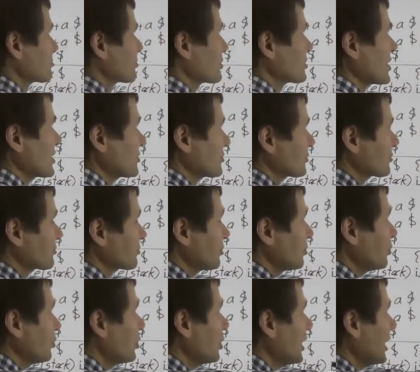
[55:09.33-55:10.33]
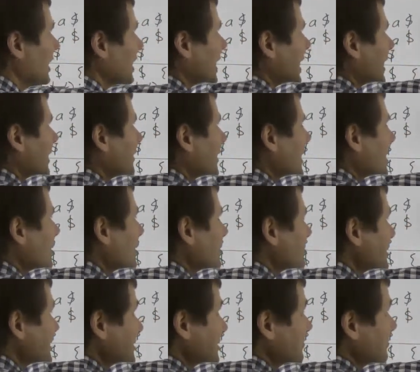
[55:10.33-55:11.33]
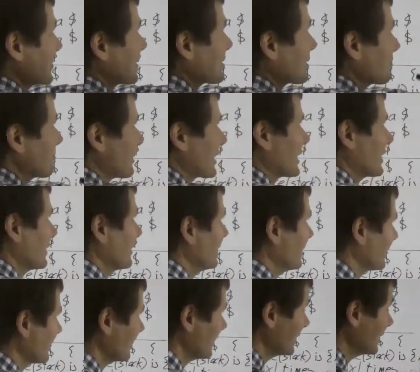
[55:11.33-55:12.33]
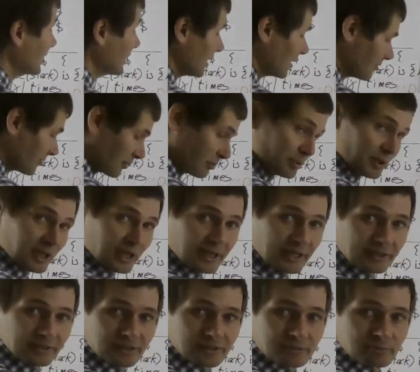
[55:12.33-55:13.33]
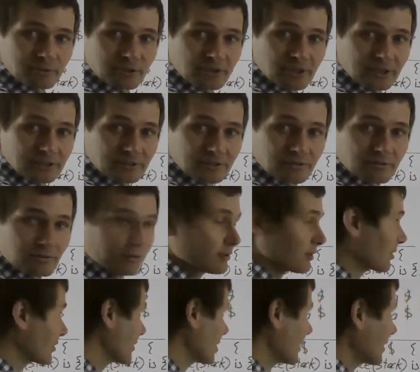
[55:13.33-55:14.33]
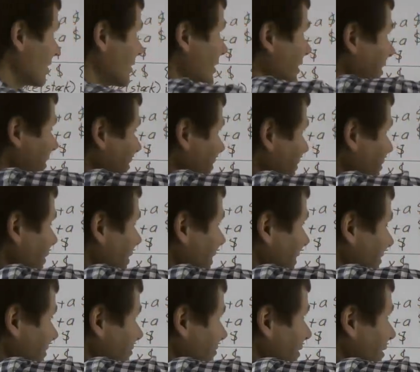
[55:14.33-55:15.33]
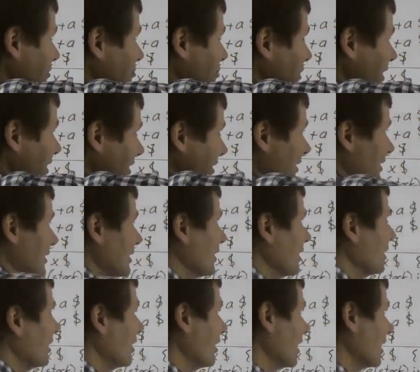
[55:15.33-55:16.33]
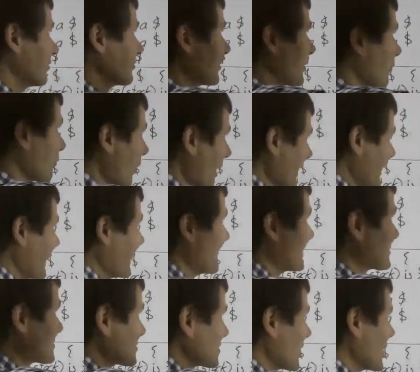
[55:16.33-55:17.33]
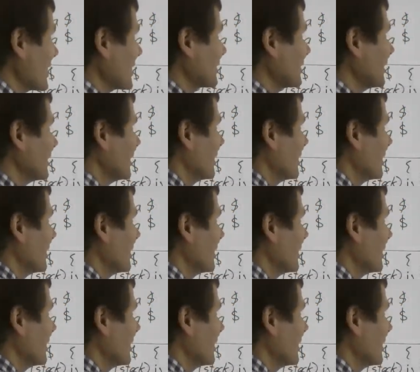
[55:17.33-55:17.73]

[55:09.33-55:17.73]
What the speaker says: production rule, and now I'm at the very beginning of applying this production, or at the very beginning of the right-hand side